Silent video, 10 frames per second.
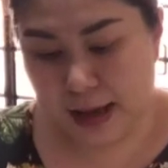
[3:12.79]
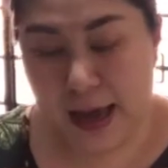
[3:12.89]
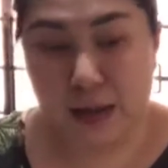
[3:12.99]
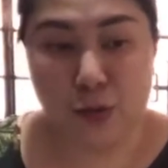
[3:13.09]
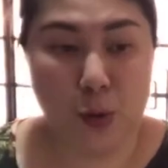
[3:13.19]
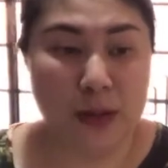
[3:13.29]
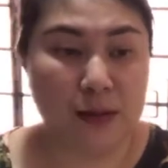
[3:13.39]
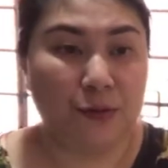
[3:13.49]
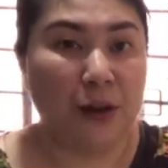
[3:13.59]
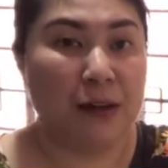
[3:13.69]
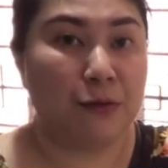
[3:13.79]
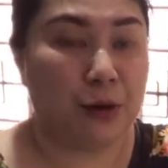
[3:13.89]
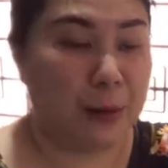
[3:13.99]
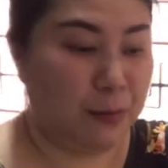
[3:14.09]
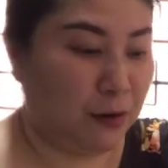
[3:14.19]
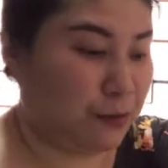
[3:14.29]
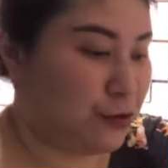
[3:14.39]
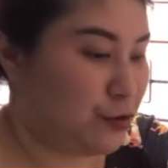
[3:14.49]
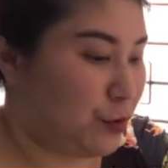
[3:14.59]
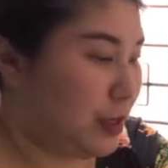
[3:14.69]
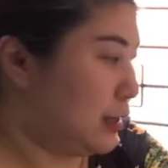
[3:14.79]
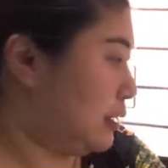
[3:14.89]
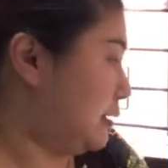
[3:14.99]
and 25 gram of sugar.